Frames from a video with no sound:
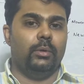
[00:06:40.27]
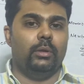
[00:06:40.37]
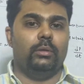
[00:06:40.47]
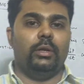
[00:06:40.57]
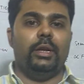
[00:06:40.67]

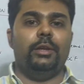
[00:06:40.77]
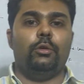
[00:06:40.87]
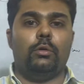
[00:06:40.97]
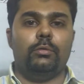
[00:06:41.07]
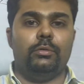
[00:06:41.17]
the rate
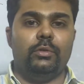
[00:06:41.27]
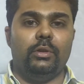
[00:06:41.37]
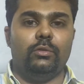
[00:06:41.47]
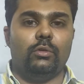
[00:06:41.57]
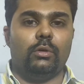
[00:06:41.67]
of
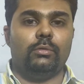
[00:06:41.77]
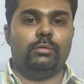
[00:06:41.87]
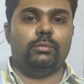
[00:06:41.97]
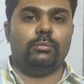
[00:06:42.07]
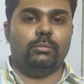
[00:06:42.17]
change of
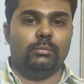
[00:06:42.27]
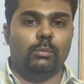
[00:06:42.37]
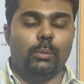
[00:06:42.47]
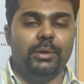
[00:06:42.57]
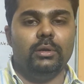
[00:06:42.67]

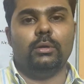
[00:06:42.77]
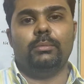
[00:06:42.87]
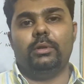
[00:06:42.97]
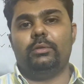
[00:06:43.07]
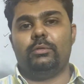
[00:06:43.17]
momentum
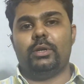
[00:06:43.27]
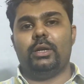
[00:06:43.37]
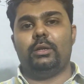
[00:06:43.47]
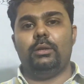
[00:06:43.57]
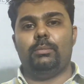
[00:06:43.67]
is
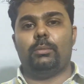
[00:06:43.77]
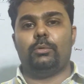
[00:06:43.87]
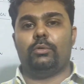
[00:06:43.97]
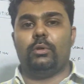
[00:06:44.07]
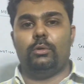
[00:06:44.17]
directly
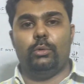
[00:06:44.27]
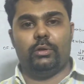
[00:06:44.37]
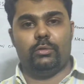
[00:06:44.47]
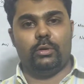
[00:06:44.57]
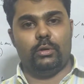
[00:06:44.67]
proportional to
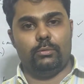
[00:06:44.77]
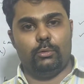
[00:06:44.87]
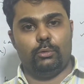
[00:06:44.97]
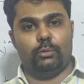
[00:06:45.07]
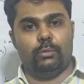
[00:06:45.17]
external
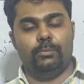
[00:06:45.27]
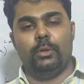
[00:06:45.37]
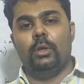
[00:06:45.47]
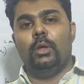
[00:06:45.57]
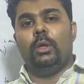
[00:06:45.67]
force.
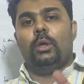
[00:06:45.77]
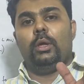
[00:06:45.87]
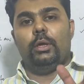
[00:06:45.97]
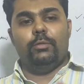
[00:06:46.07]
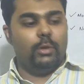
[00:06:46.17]

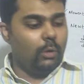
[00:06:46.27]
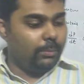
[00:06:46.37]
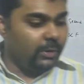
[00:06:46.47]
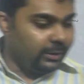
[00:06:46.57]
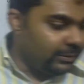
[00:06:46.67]
If an object is